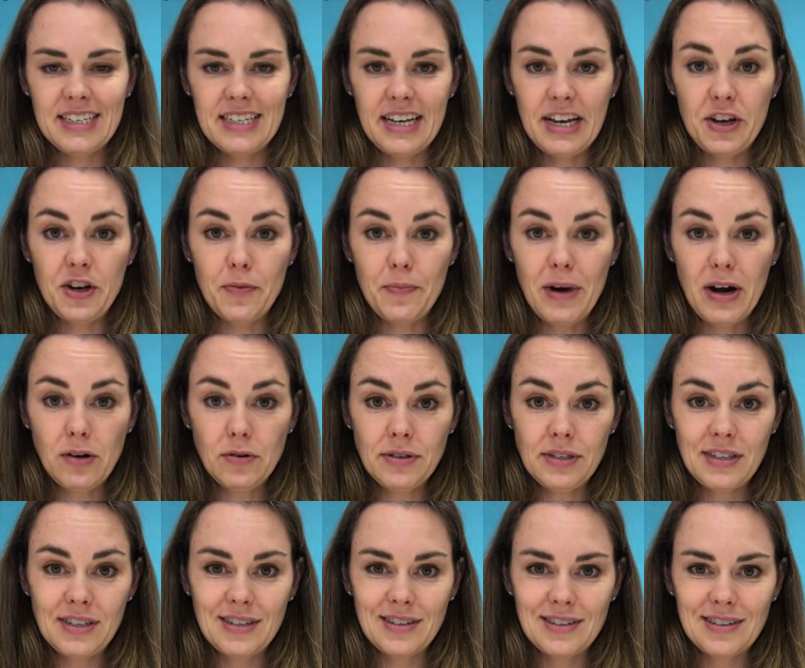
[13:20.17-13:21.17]
And your
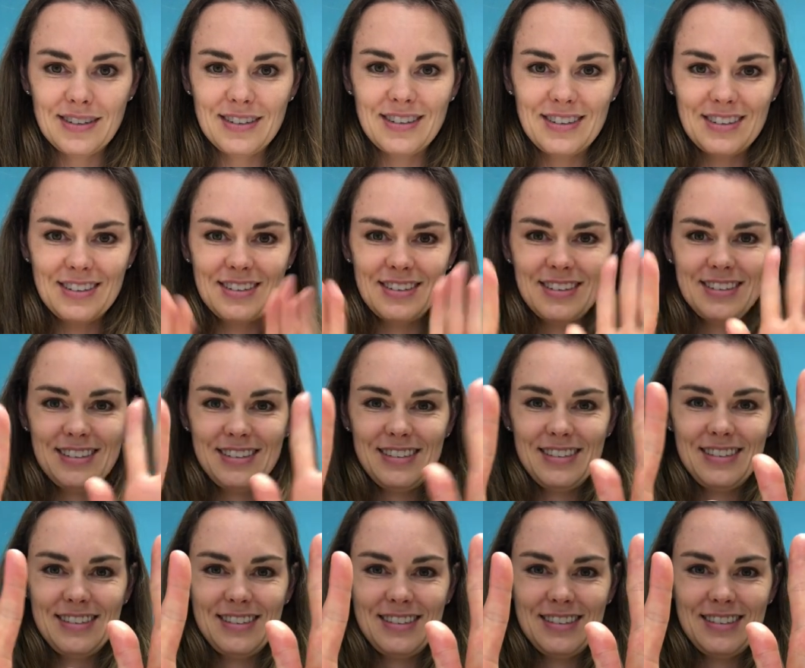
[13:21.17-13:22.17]
manos?
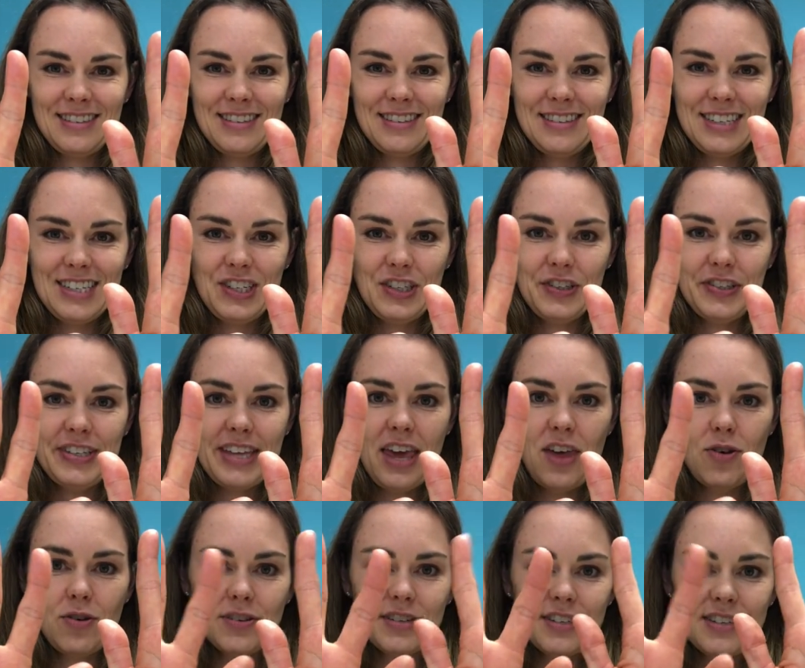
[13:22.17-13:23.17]
And your
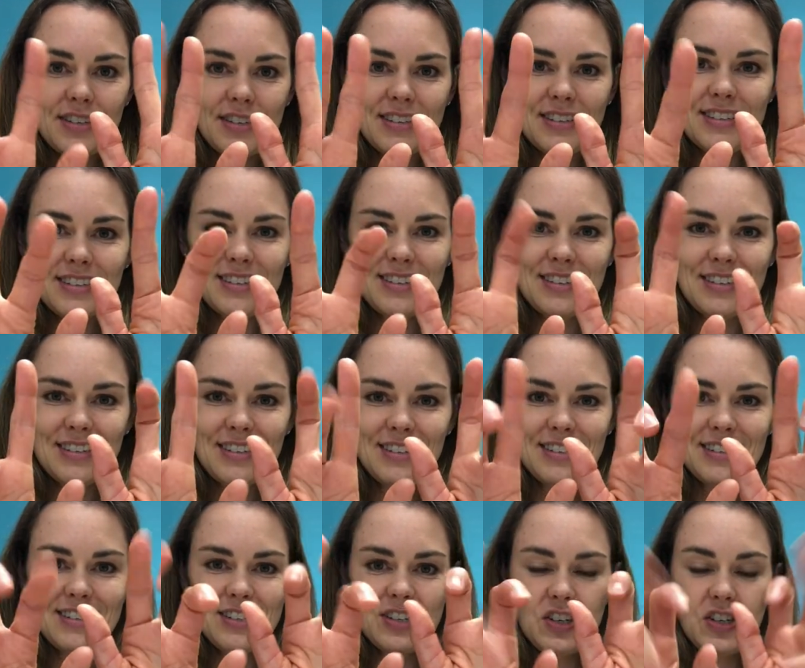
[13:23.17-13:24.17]
dedos.
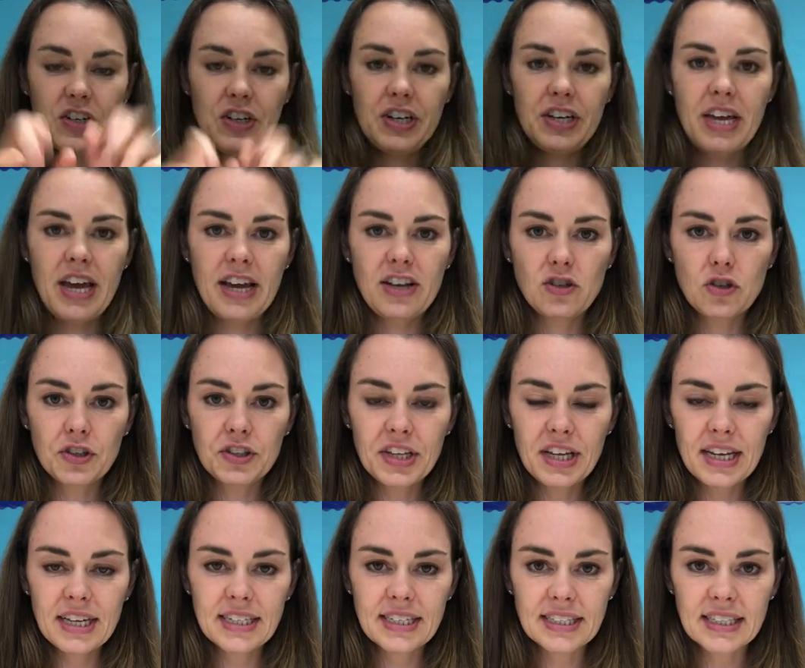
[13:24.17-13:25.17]
Good. ¿En
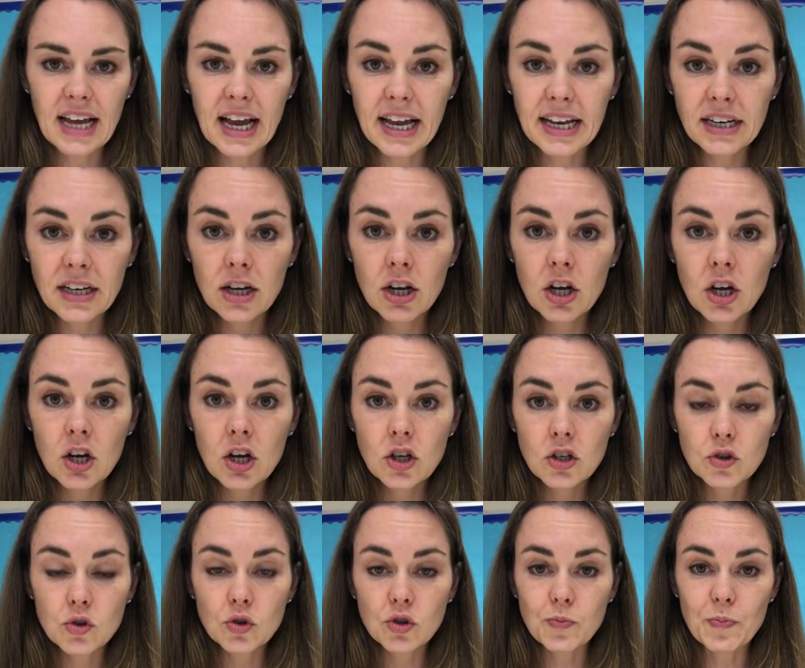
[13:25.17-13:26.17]
dónde están
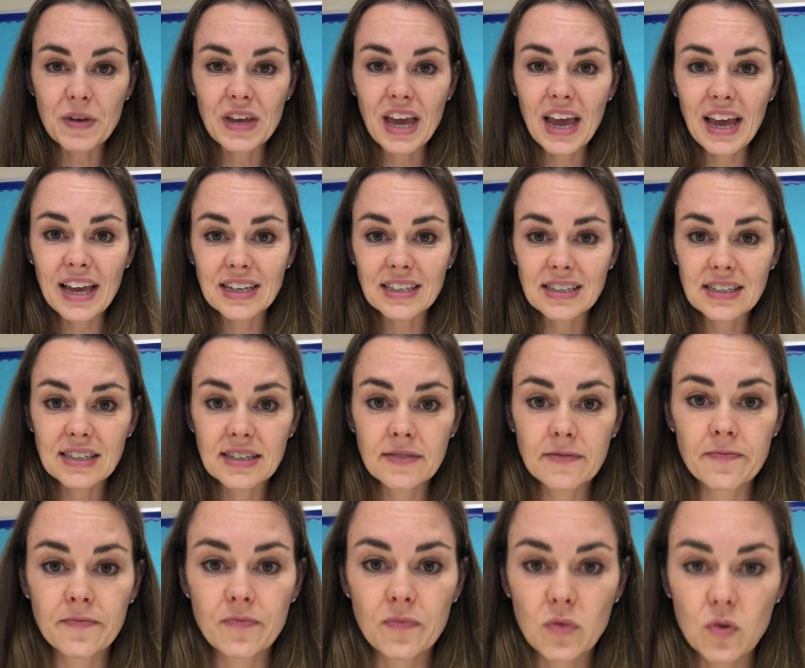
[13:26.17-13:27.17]
sus pies?
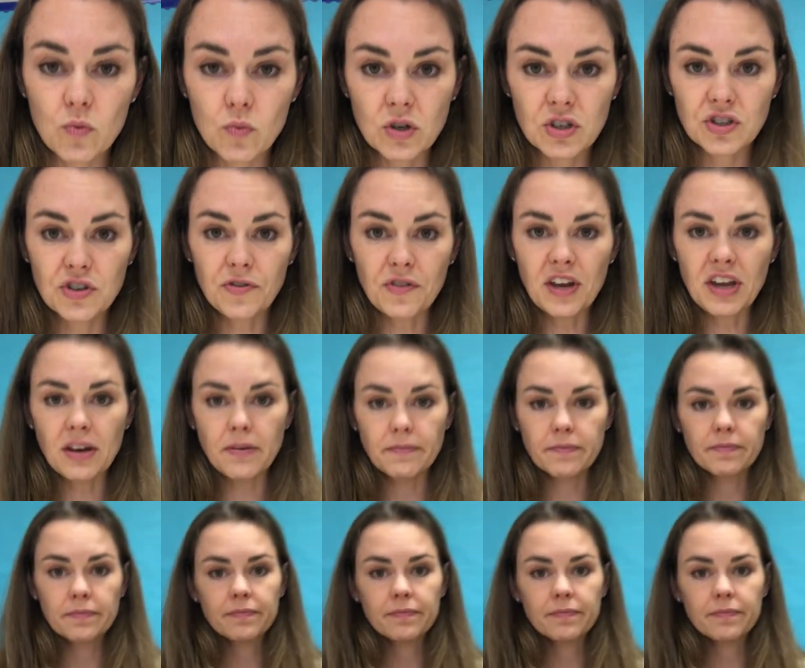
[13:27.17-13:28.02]
Where's your feet?